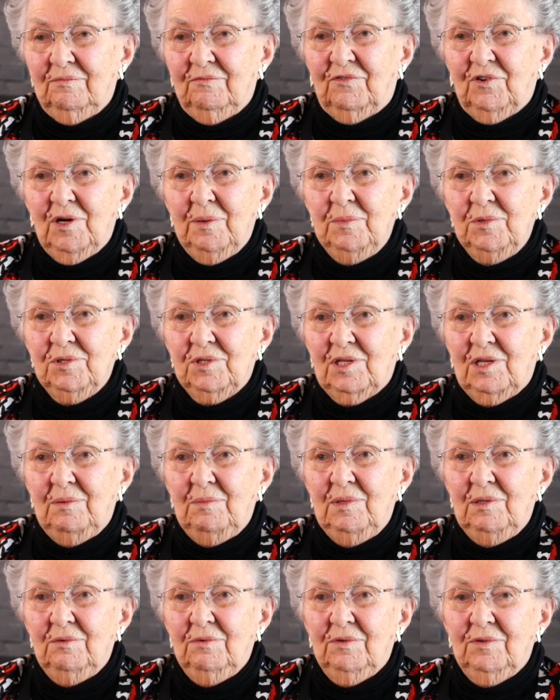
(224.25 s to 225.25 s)
farmers
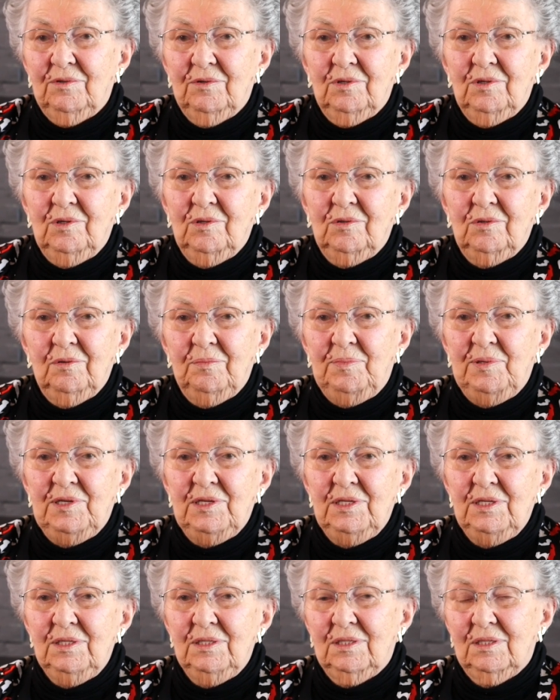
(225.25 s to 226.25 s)
came in with their load of
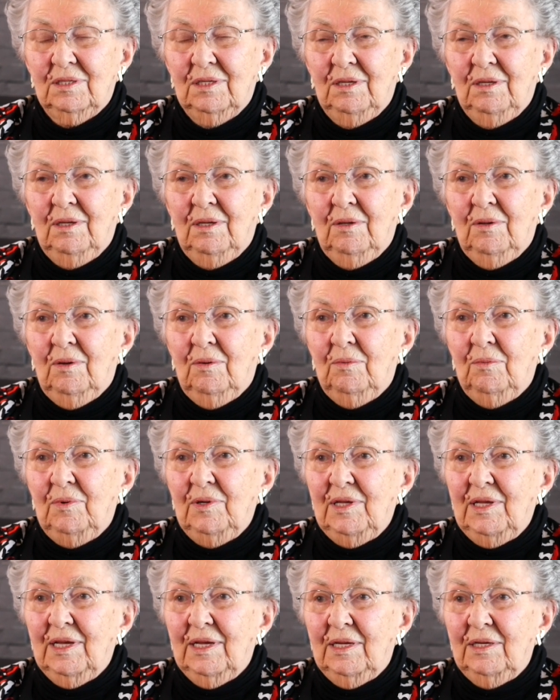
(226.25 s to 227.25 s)
peas,
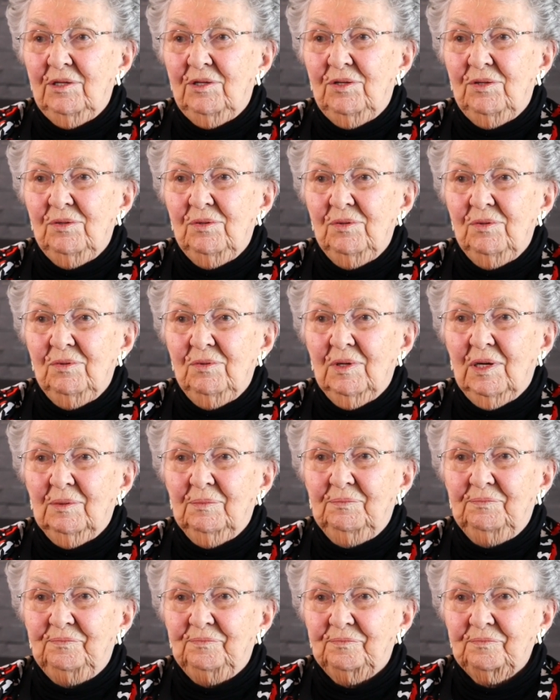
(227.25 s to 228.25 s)
we had to
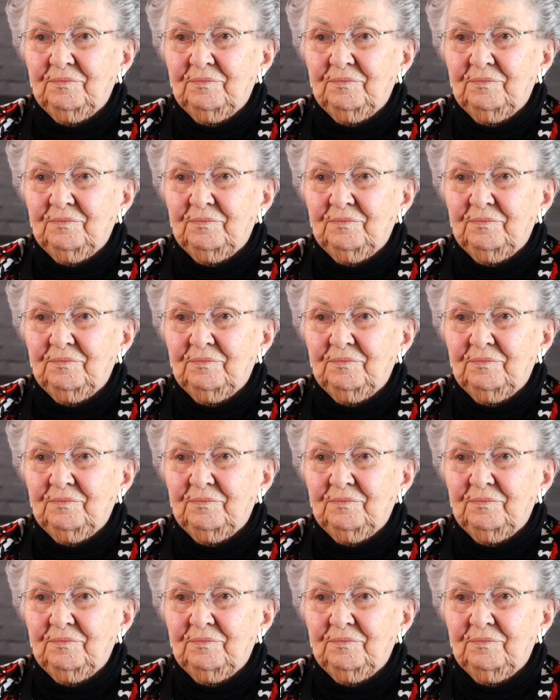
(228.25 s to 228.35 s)
um,